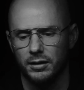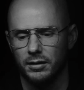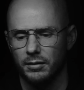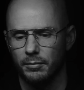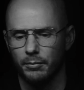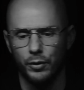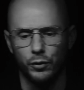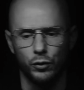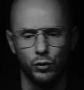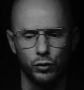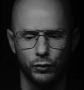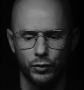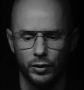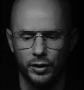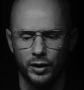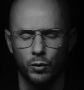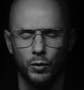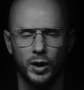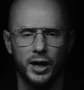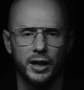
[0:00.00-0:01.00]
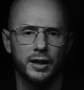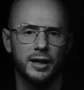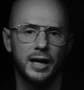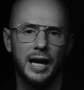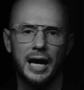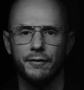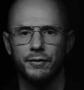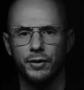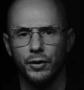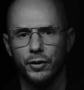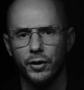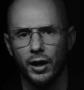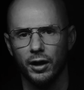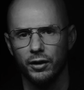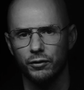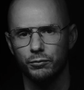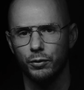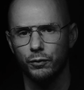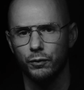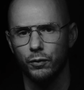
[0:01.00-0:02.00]
maneuver in a way that I haven't thought
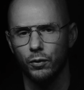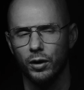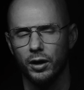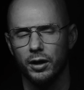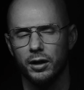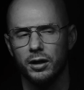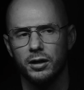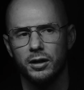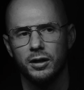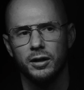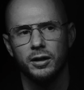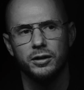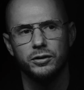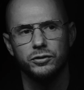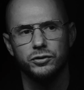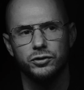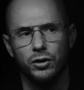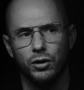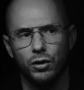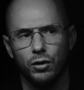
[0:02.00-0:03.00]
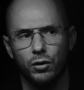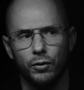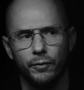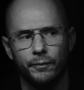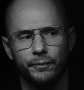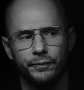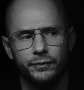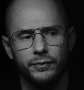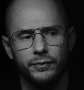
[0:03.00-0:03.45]
of before. So,